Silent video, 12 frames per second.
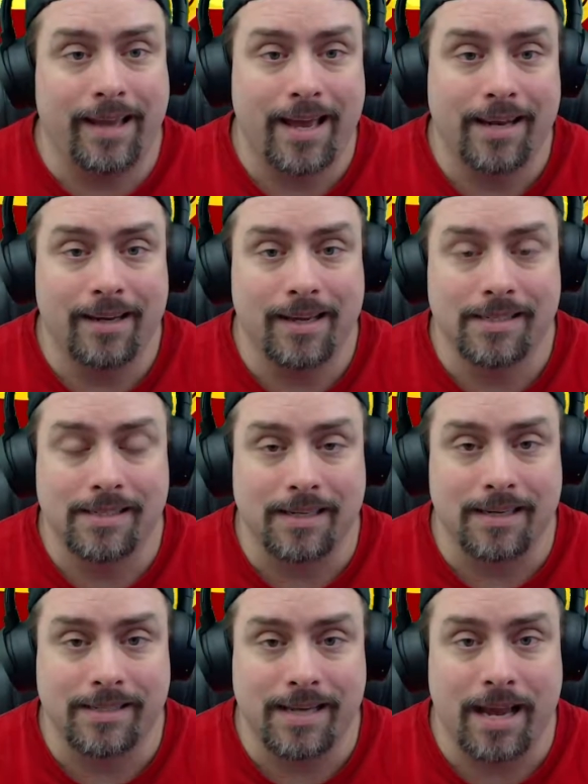it's a
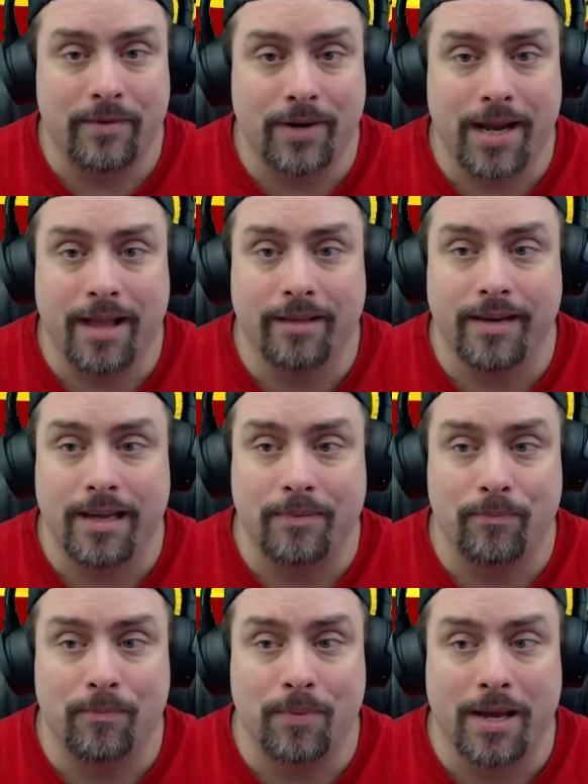sad reality,
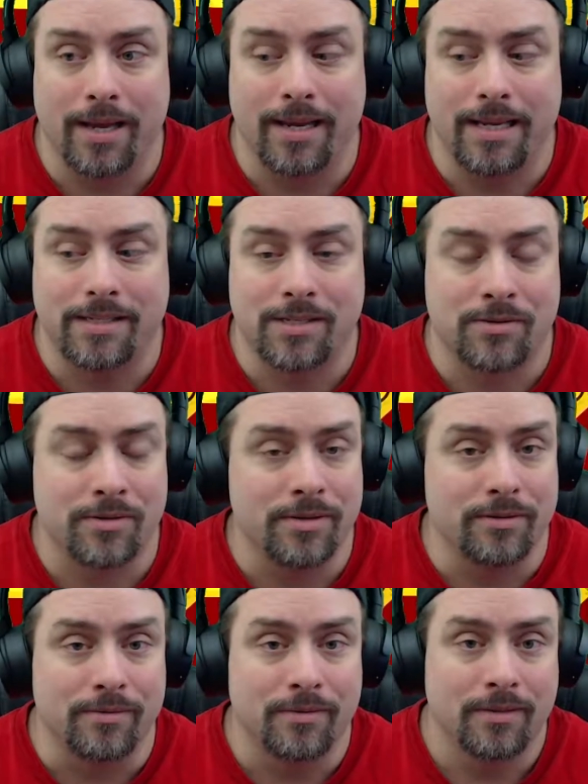but it's true.